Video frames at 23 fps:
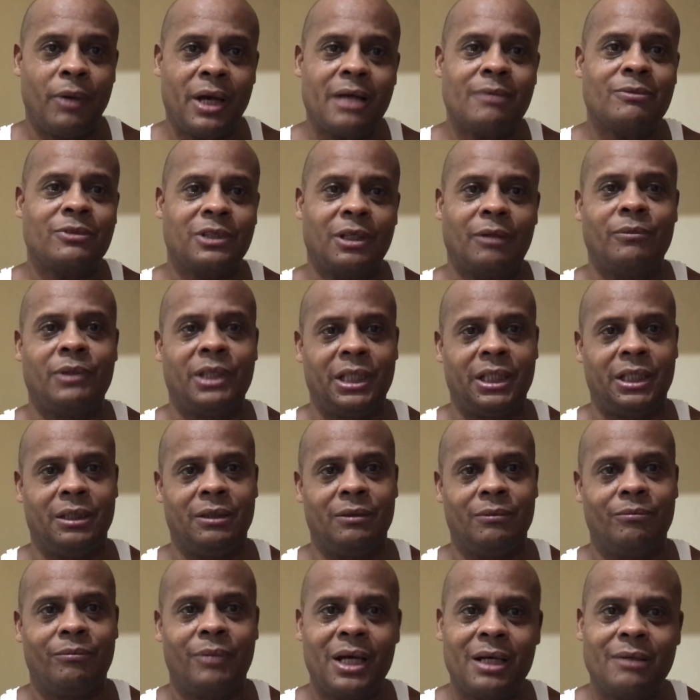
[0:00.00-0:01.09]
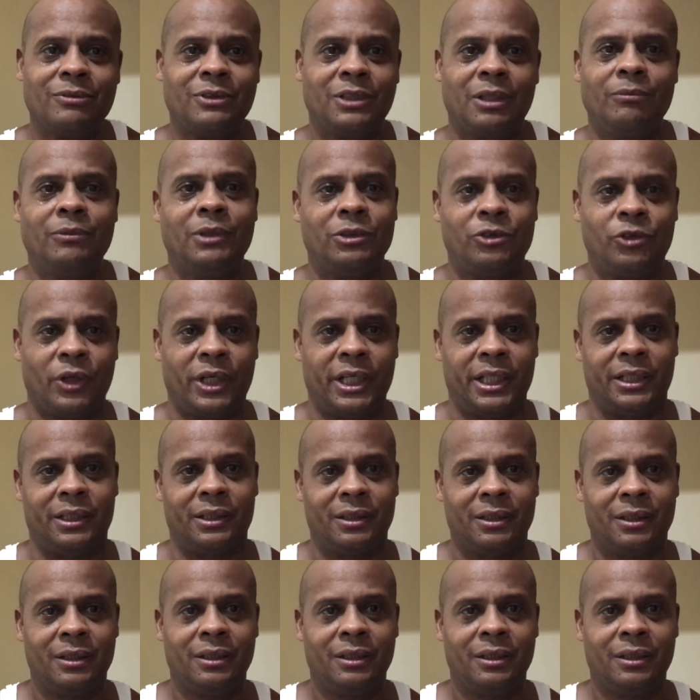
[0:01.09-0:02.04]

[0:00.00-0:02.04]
buy them something to eat, buy them something to drink.